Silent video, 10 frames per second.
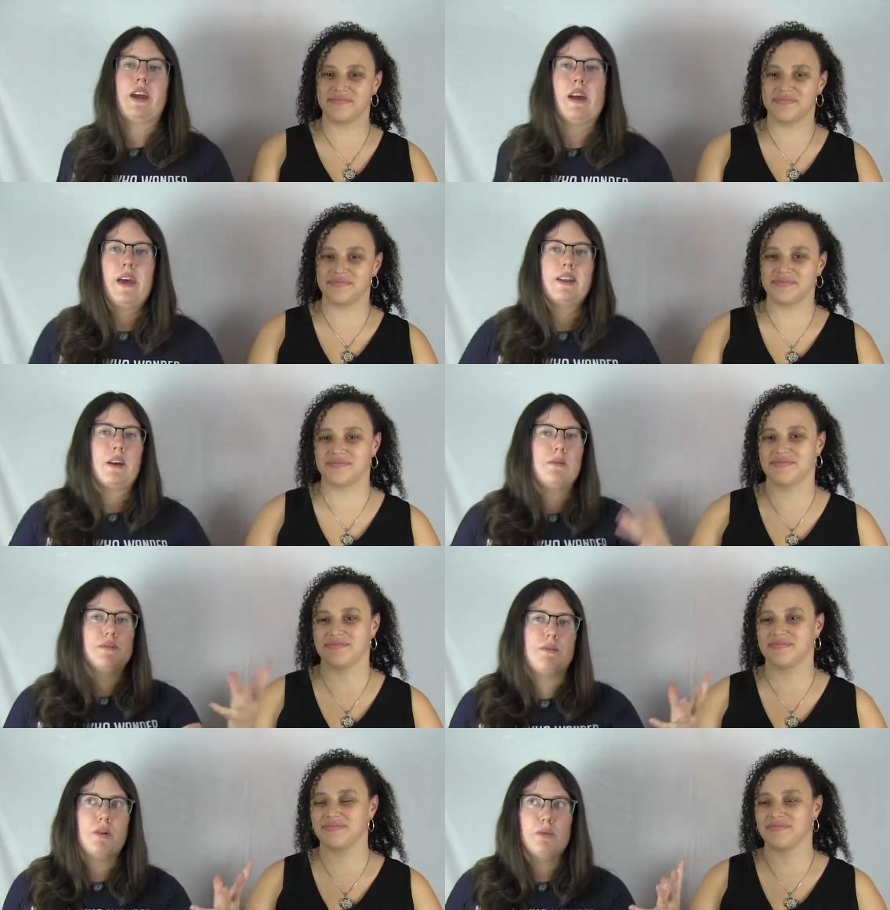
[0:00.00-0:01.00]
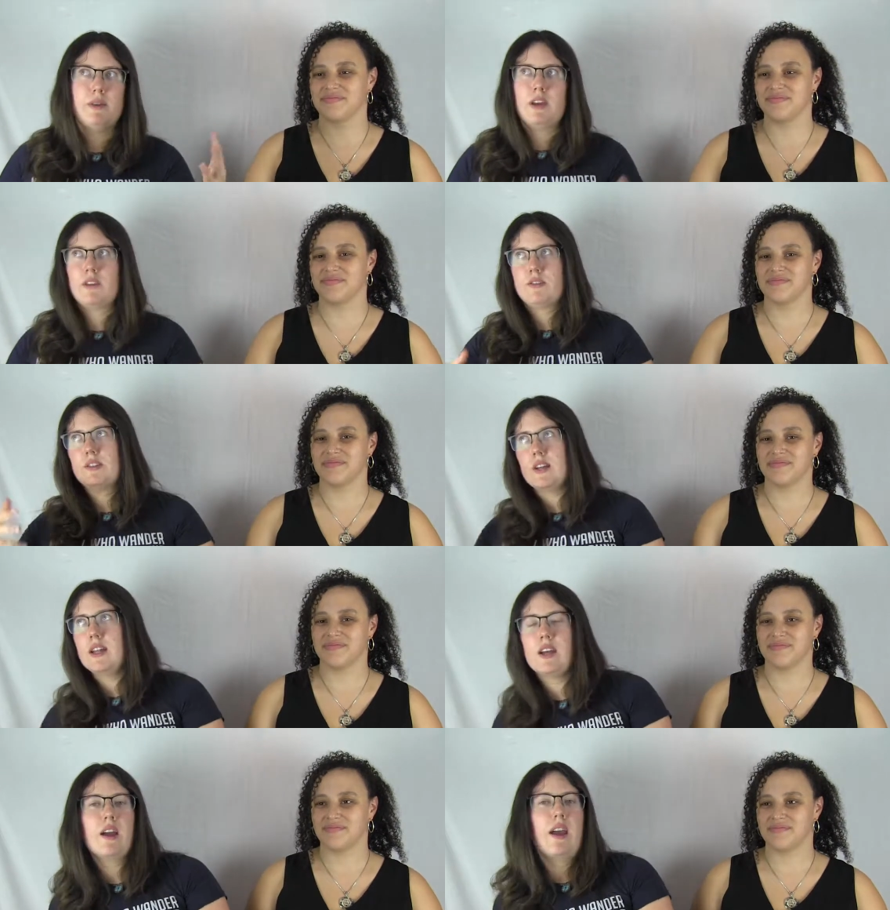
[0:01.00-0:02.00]
Speaker 1: Like I liked how it was Rome, and the other
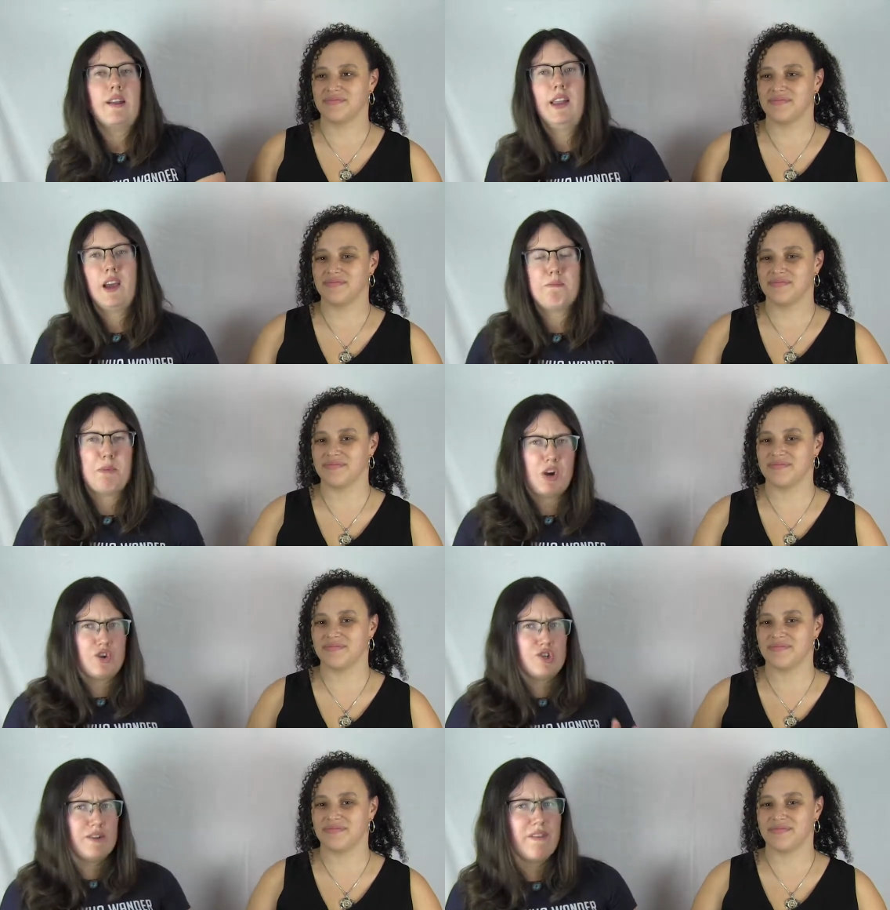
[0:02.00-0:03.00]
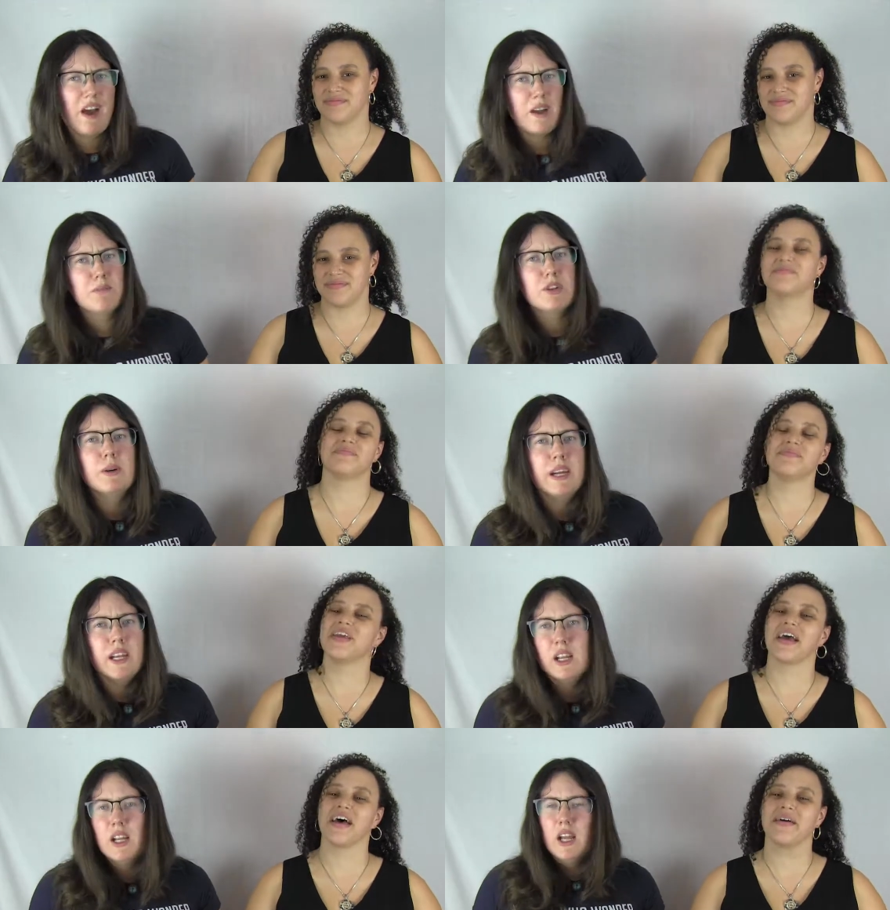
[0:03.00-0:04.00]
society kind of had like a Persian vibe to it.
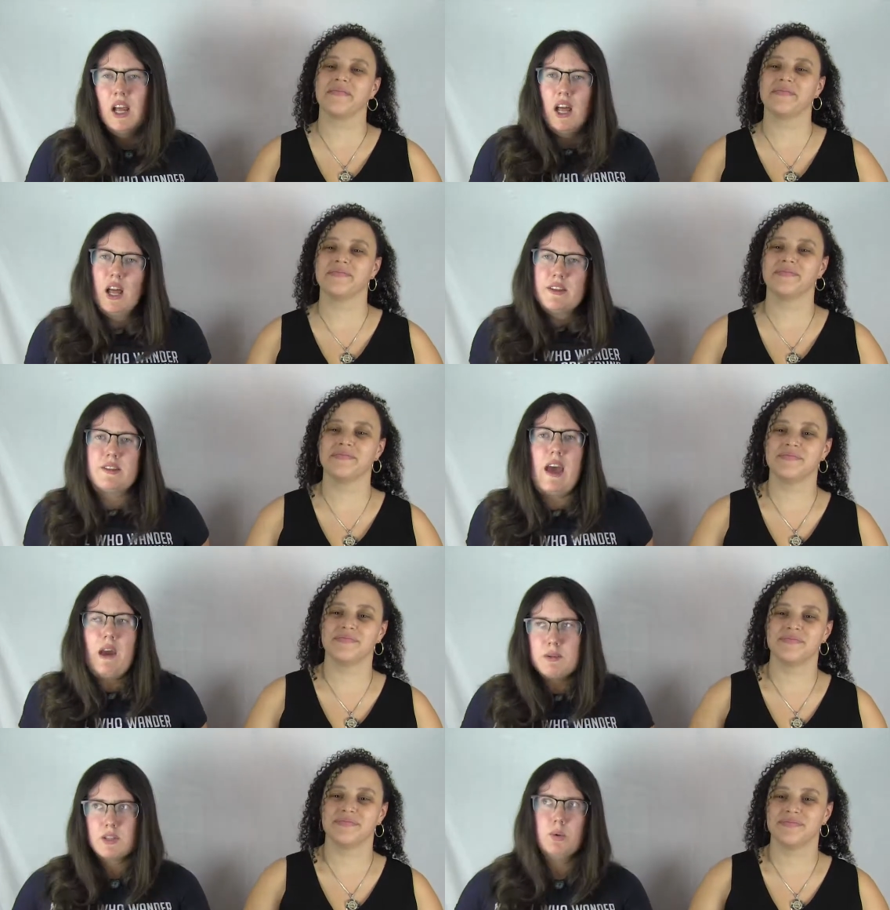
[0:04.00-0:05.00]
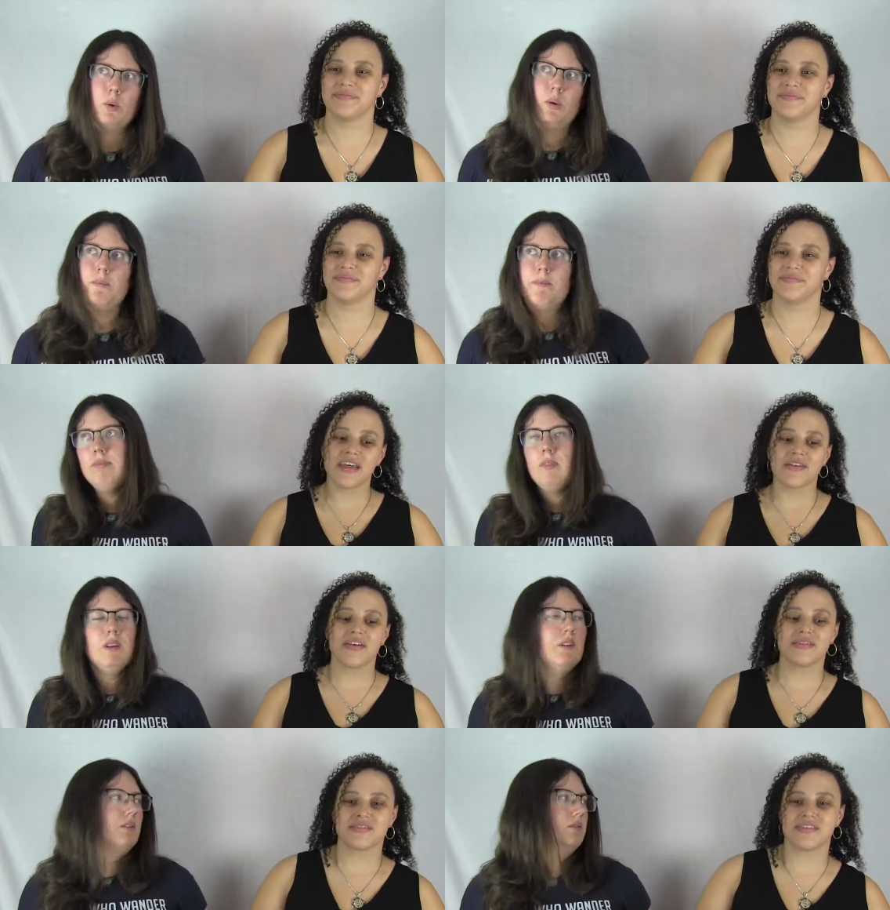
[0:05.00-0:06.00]
Yeah. So that was cool.
Speaker 2: The other
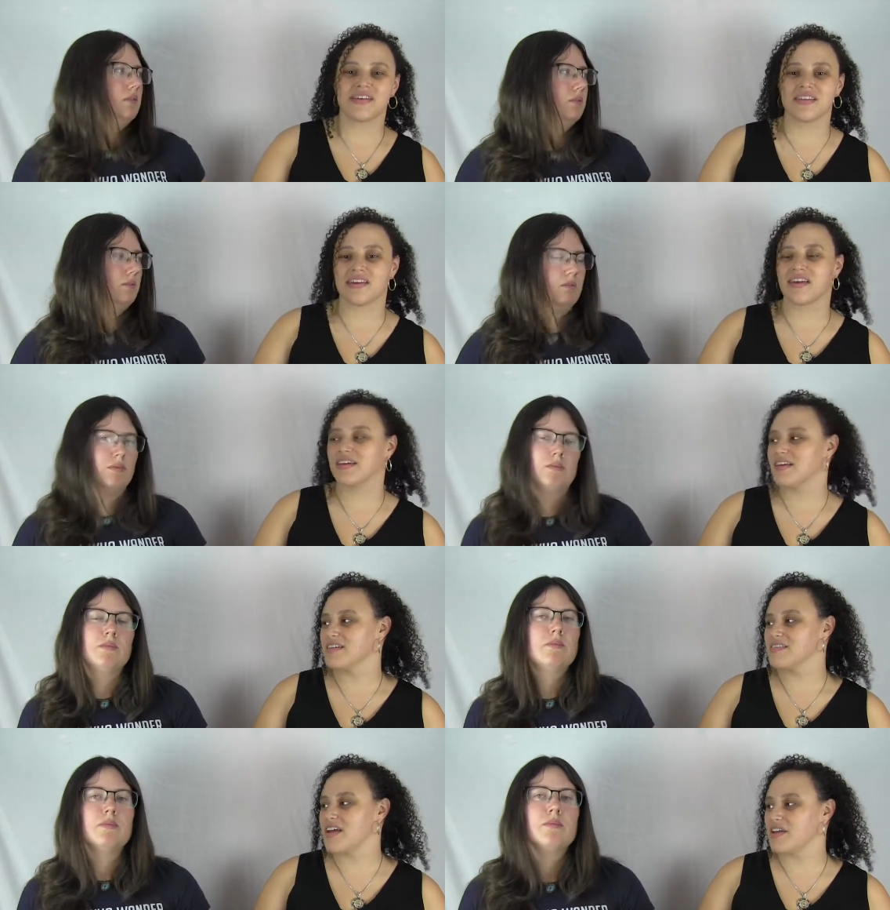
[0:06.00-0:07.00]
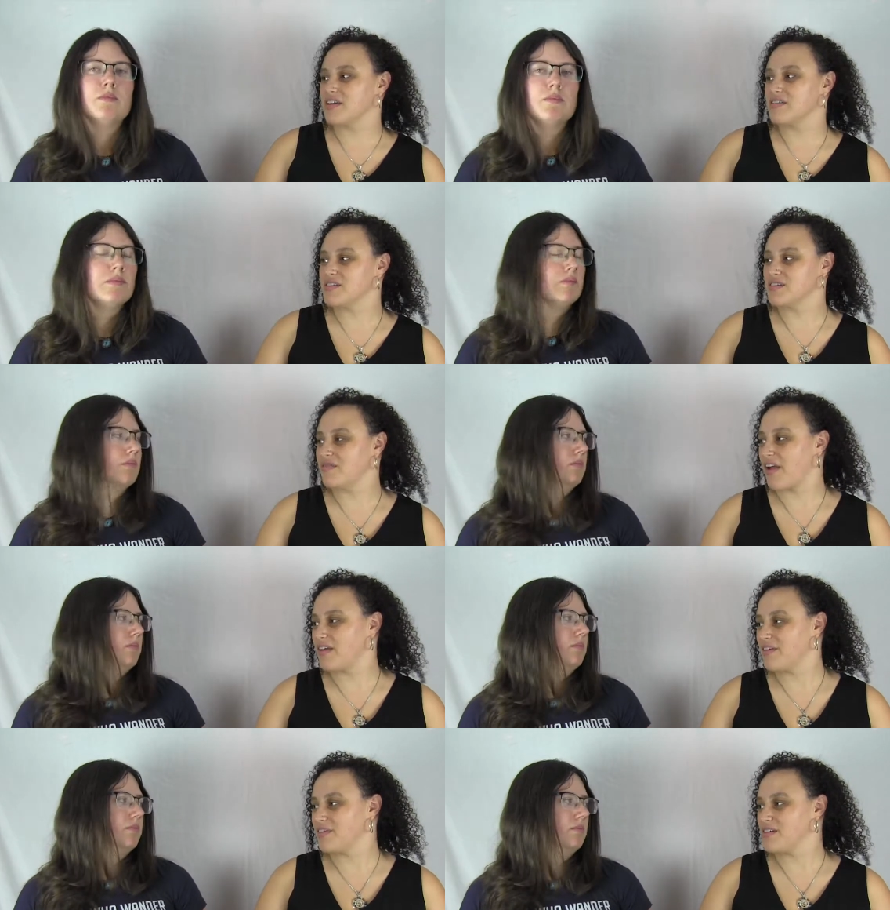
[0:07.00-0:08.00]
interesting thing is I don't know. Did you
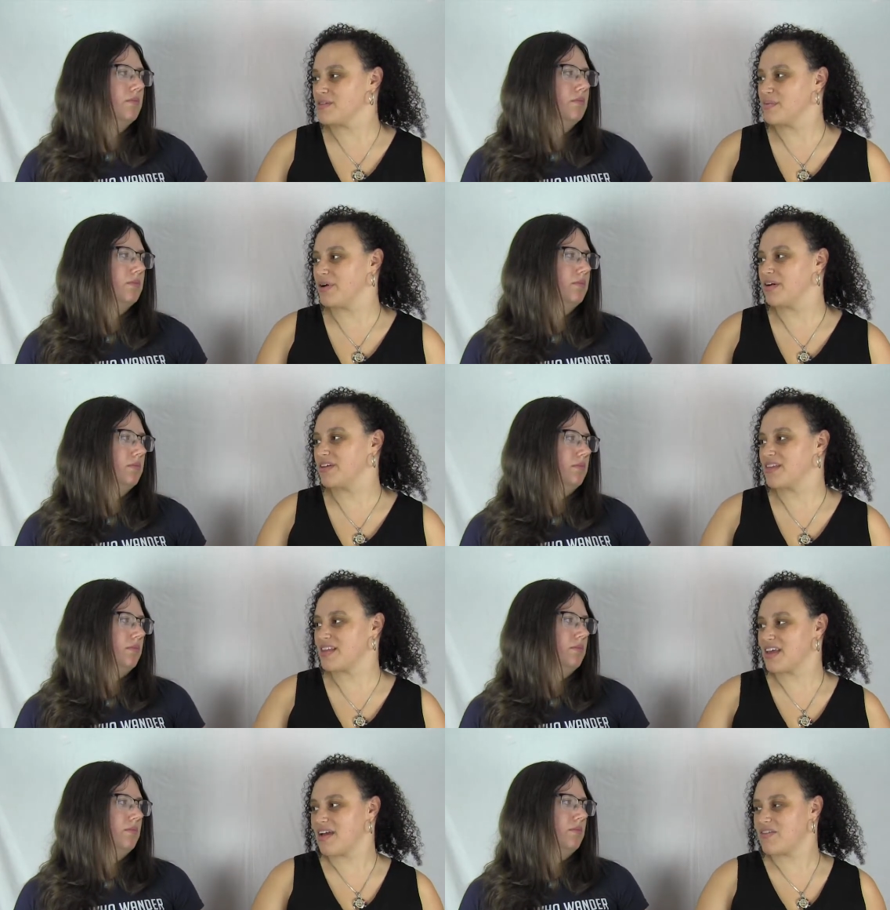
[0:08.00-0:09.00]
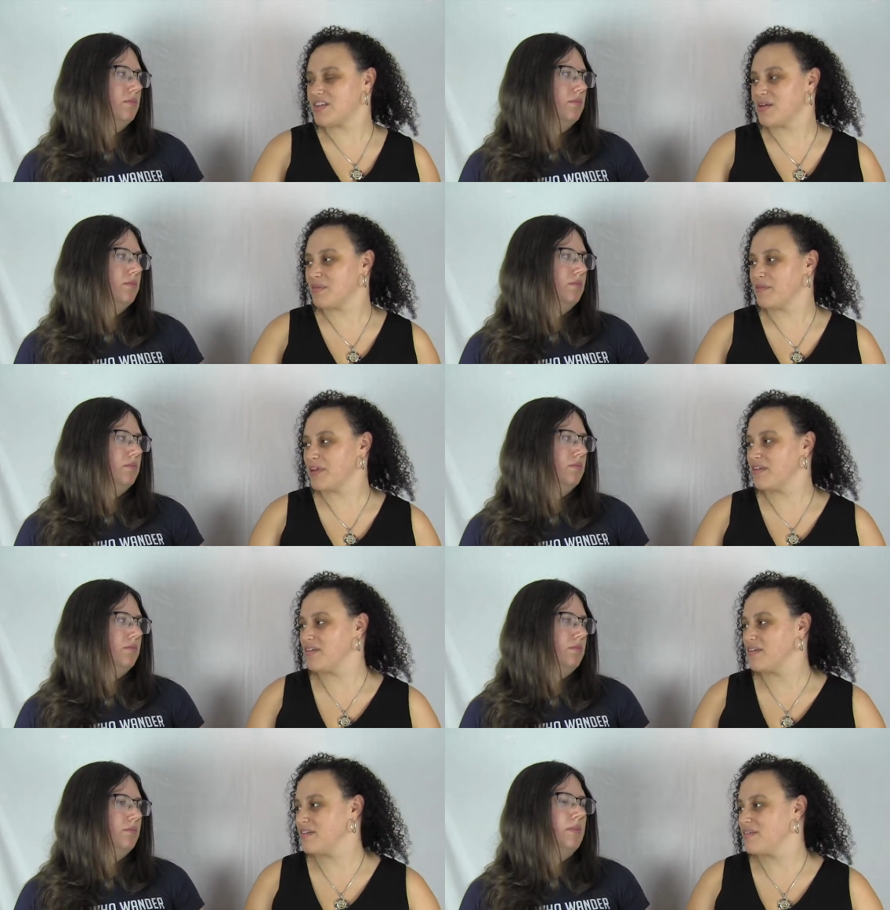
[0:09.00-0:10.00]
find out in this book that they have a time limit?
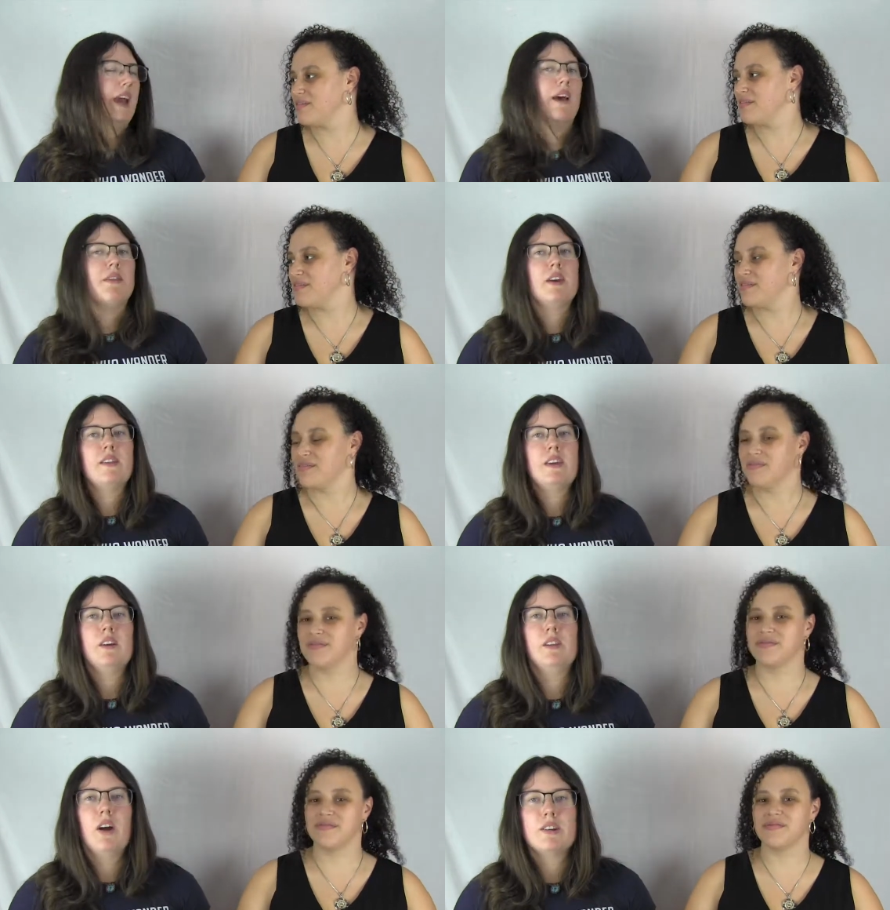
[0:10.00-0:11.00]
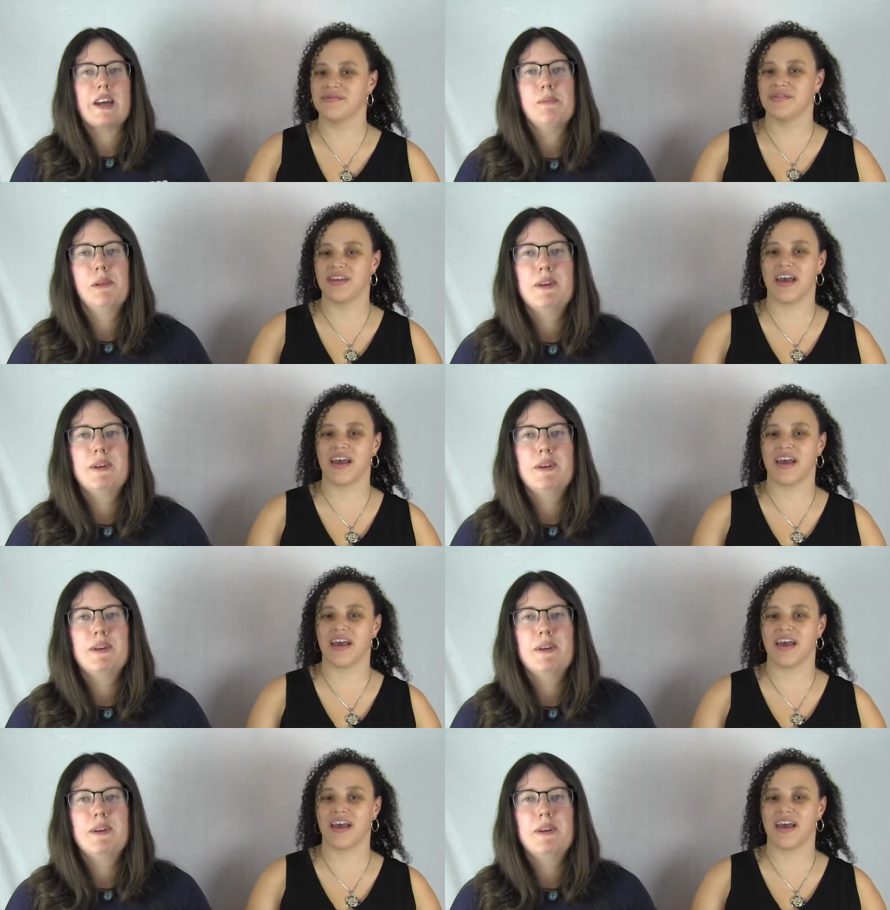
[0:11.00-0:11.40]
Speaker 1: Yeah, the, the year long time